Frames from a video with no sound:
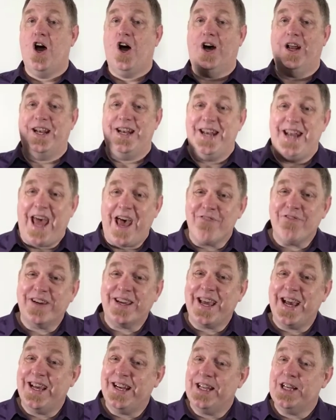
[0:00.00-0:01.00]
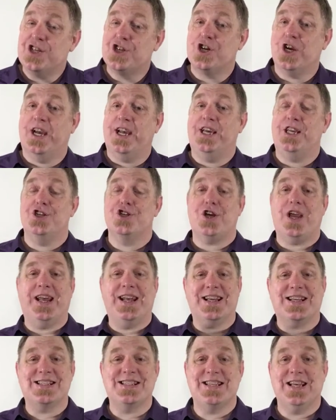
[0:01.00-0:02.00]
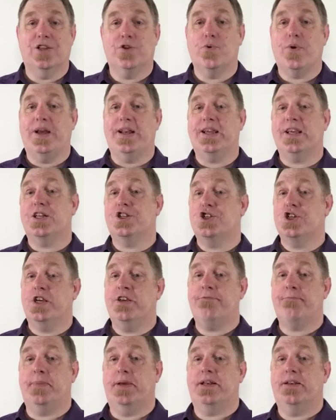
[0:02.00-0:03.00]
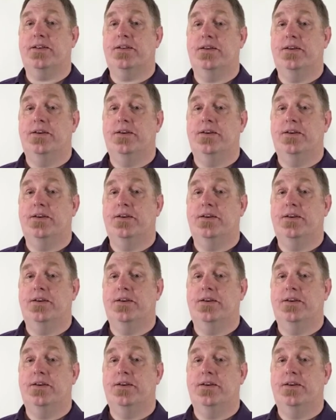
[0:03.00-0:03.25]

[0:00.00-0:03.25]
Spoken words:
on navigating change and accelerating achievement.